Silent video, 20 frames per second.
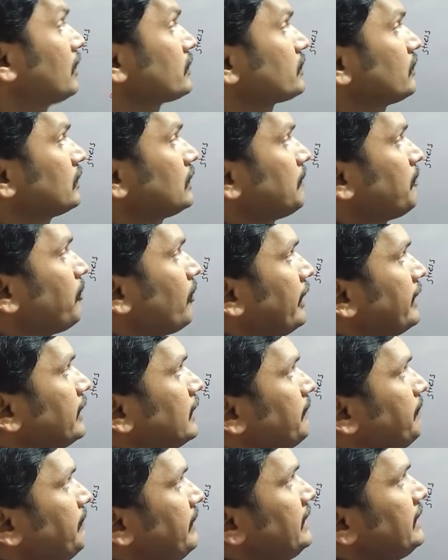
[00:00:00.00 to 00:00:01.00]
So the
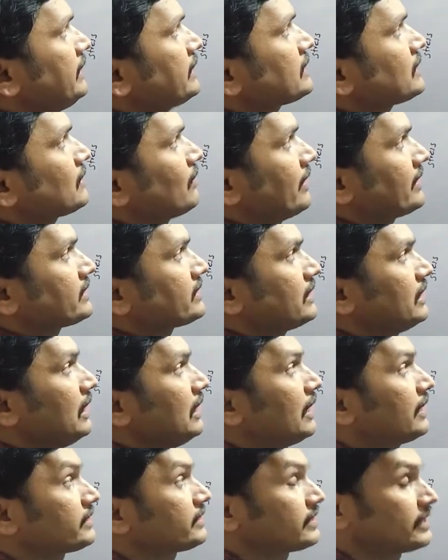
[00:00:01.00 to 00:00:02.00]
point B is known as
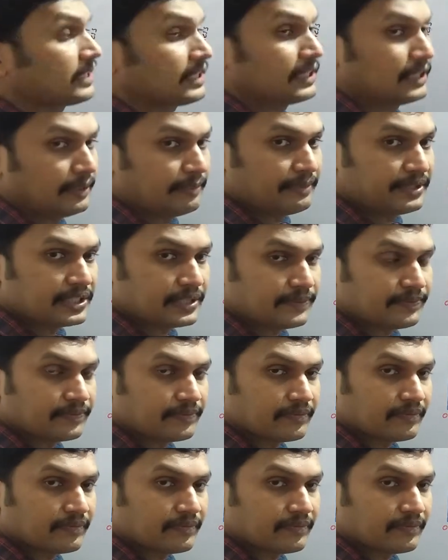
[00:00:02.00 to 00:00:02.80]
elastic limit.